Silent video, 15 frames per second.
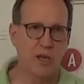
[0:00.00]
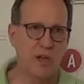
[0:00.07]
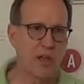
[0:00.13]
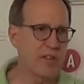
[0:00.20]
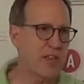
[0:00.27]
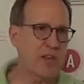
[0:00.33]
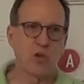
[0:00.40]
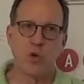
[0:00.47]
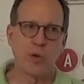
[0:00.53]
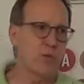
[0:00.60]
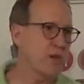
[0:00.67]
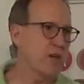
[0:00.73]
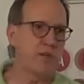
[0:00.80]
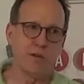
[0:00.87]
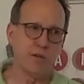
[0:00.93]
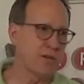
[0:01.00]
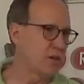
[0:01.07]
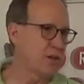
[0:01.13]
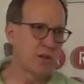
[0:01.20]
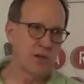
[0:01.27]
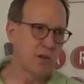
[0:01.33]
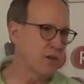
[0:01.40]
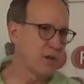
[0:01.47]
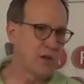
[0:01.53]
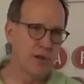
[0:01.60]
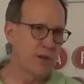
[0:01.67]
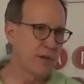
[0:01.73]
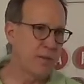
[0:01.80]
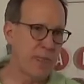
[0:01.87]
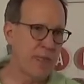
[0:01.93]
Like, they quit reading.
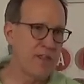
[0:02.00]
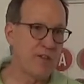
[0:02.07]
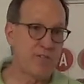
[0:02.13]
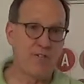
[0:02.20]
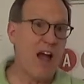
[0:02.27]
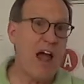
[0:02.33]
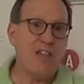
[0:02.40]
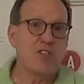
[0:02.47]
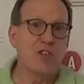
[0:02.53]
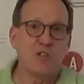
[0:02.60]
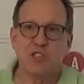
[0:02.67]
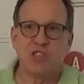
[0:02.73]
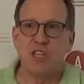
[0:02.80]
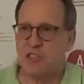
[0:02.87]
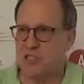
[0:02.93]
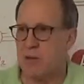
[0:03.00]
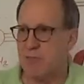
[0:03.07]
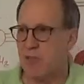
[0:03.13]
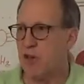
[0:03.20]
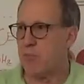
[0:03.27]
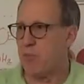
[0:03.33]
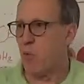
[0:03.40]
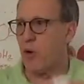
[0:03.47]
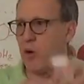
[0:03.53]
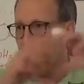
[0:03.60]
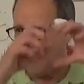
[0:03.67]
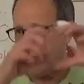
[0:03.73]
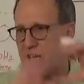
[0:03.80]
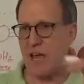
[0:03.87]
And then finally you said something important,